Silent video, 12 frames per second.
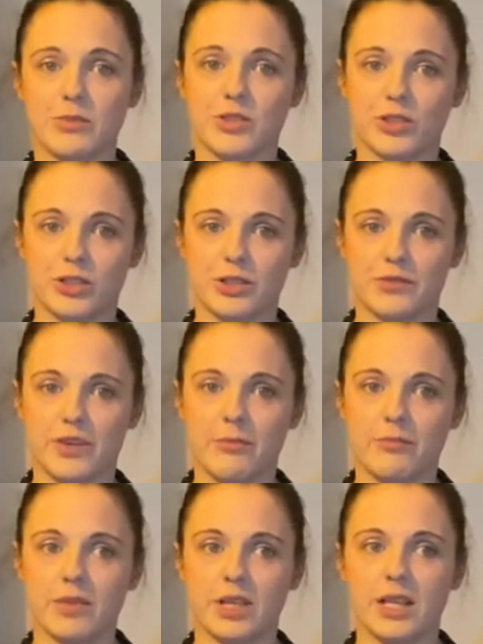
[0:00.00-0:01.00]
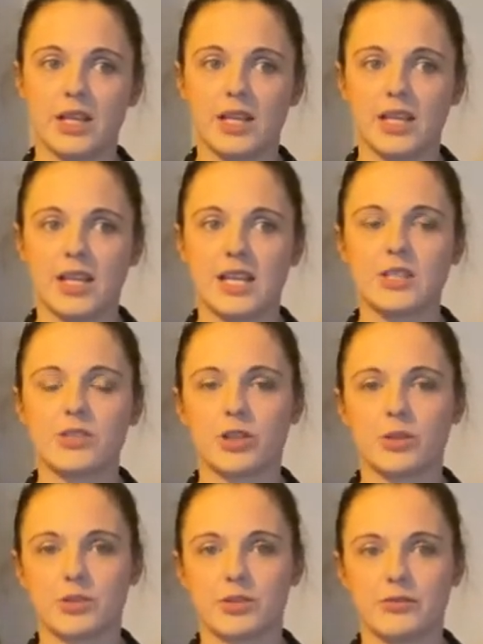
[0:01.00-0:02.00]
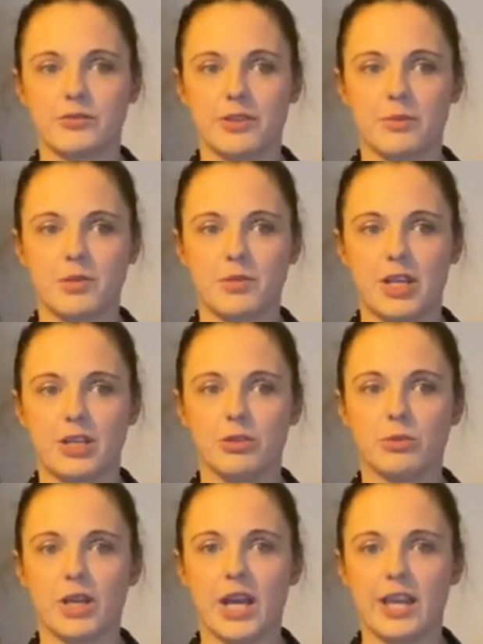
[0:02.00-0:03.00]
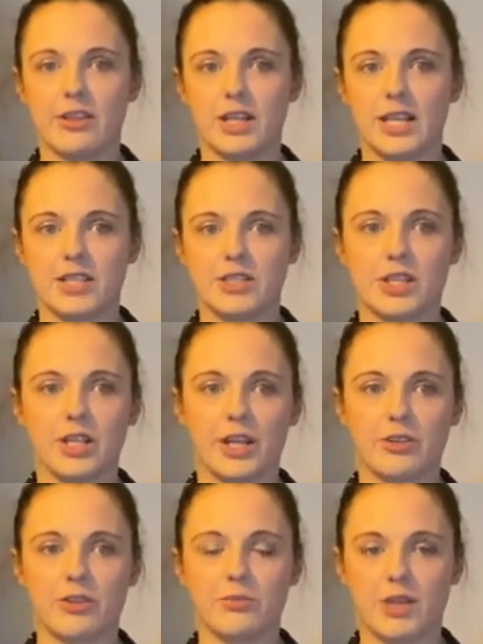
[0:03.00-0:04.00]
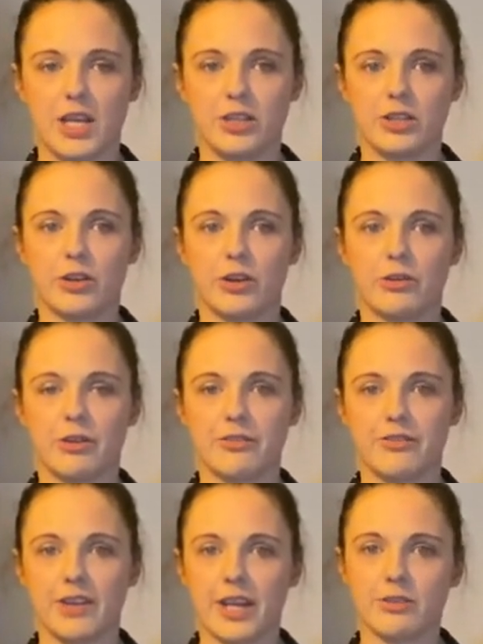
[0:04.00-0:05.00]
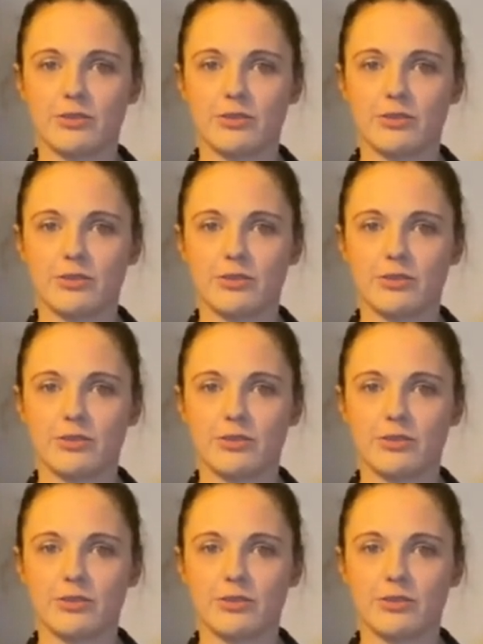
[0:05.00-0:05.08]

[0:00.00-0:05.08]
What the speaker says: to choose from. Each option from the menu will either lead to another menu or the final